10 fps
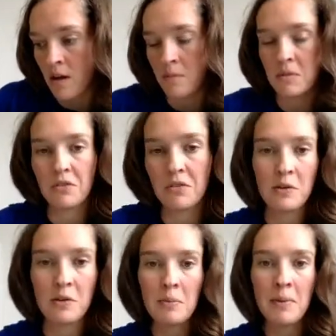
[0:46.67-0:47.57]
So if we
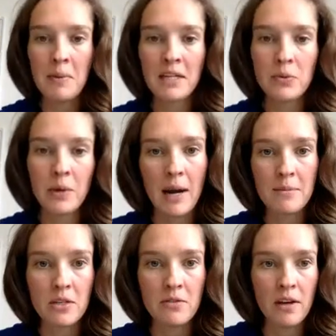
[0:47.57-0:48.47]
remember back to what
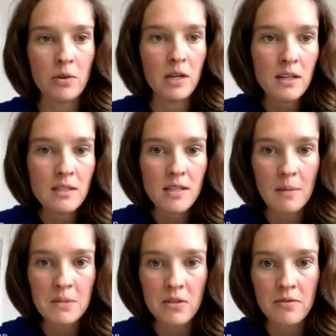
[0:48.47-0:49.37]
absolute value is
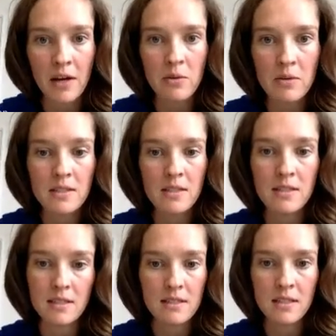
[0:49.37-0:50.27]
the
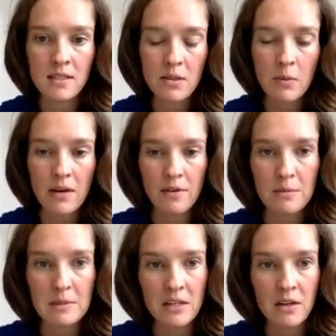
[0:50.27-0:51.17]
distance away
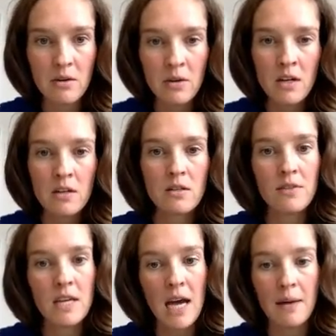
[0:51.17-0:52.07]
from zero. So if
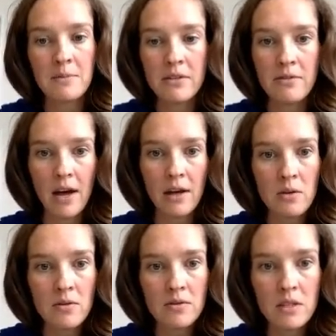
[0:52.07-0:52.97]
the absolute
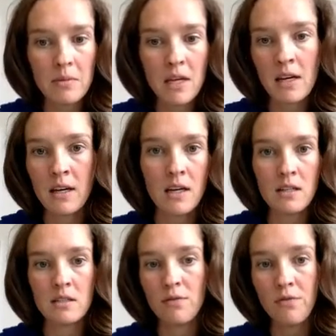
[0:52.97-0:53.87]
value of something
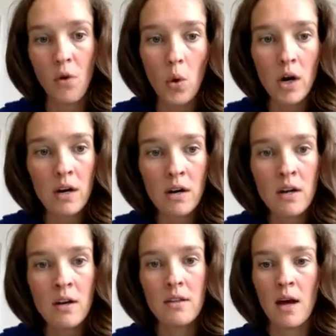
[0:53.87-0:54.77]
is 4,
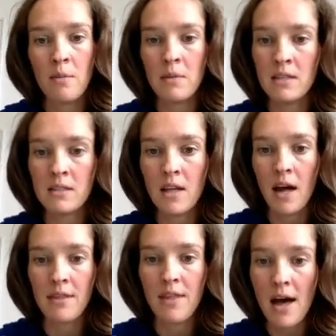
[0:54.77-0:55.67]
that means
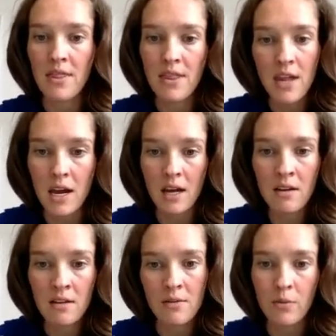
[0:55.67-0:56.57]
that that
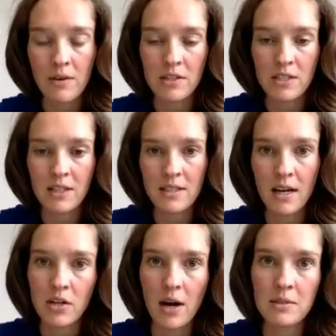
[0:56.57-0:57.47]
thing, whatever's
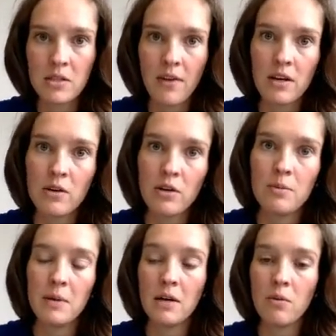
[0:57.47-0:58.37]
inside your absolute value,
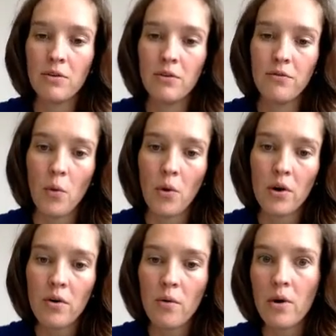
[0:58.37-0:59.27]
could be equal to
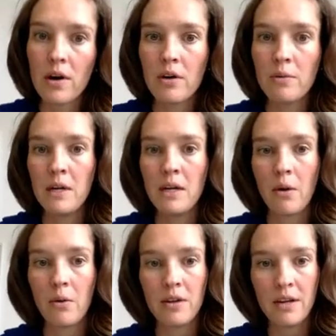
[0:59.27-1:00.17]
4, or it could be
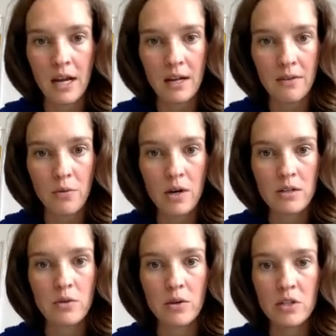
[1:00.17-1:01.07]
equal to -4.
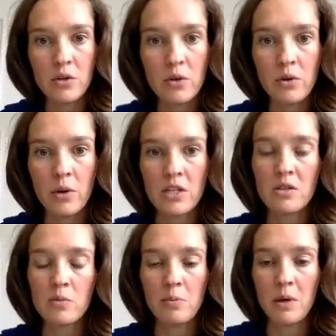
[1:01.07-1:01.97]
So our two
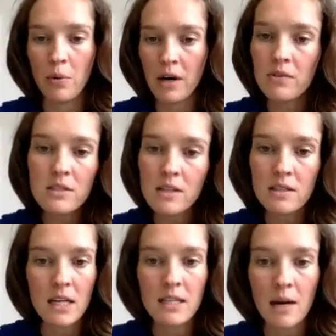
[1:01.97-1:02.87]
equations would be whatever's
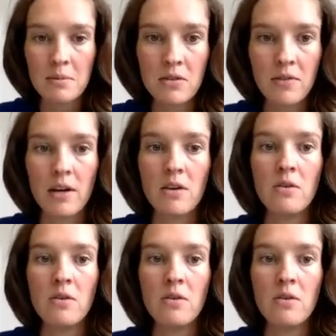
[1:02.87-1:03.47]
inside the absolute value